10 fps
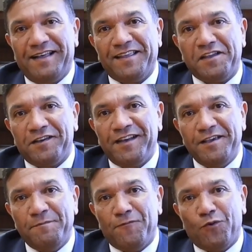I think
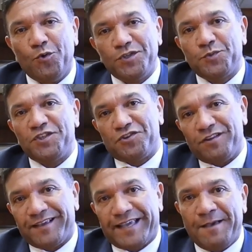earlier, before we switched
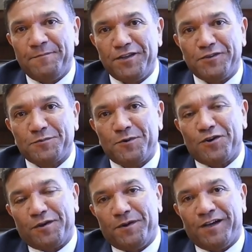on the camera, you
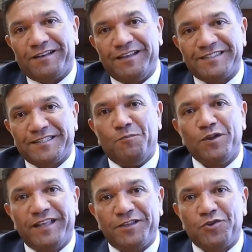spoke about
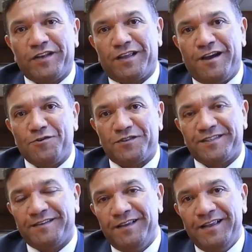someone that you
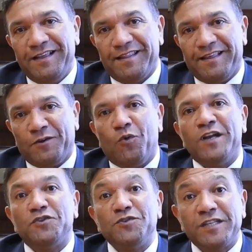encountered that
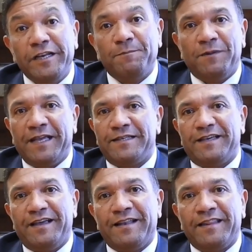wants to sleep late
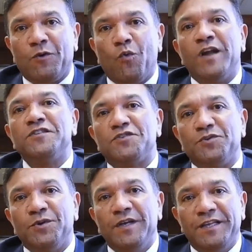and that wants
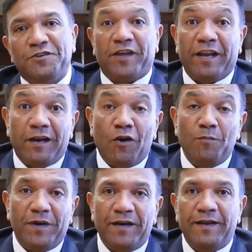to get
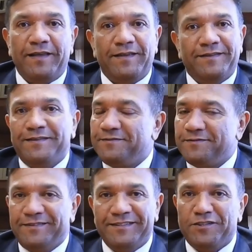home early.
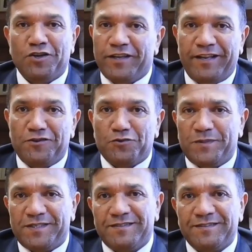Don't get into
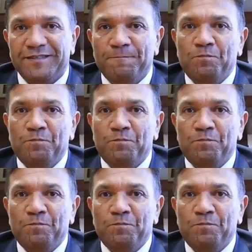business.